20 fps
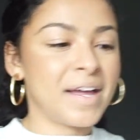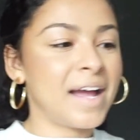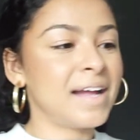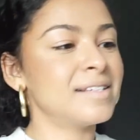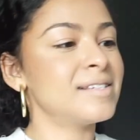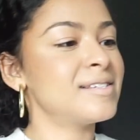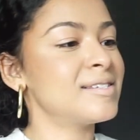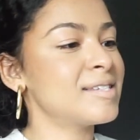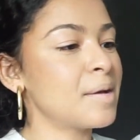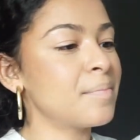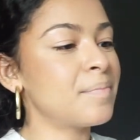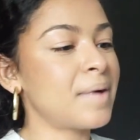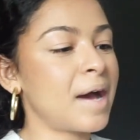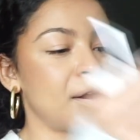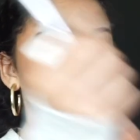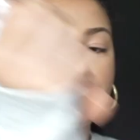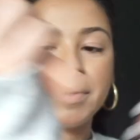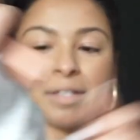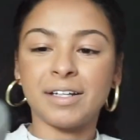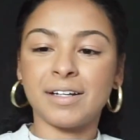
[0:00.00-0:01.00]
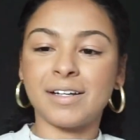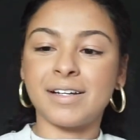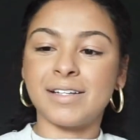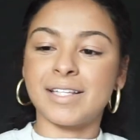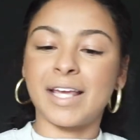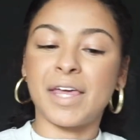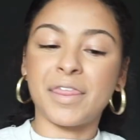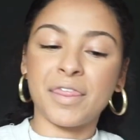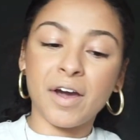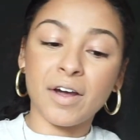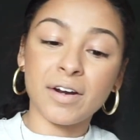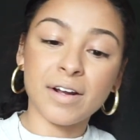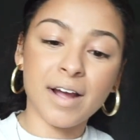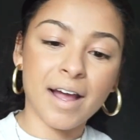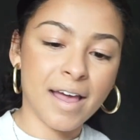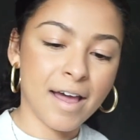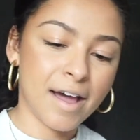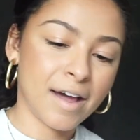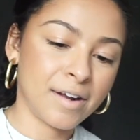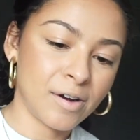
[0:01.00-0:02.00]
had to step out because I thought I
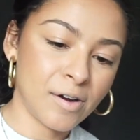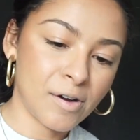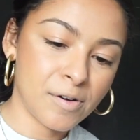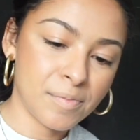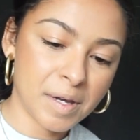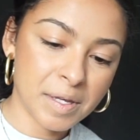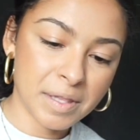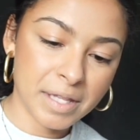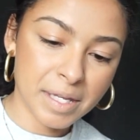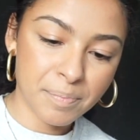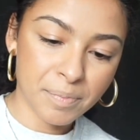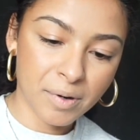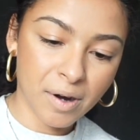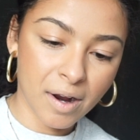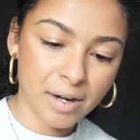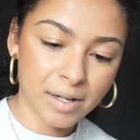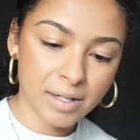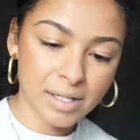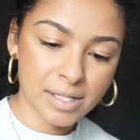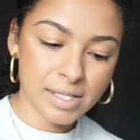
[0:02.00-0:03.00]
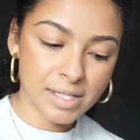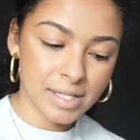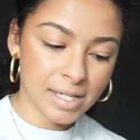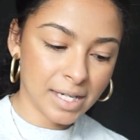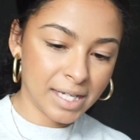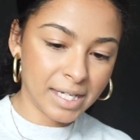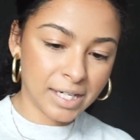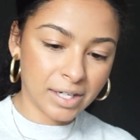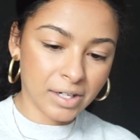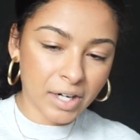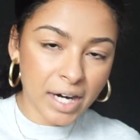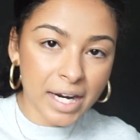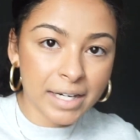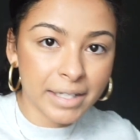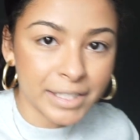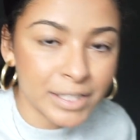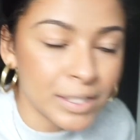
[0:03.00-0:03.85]
had all my lip products here and I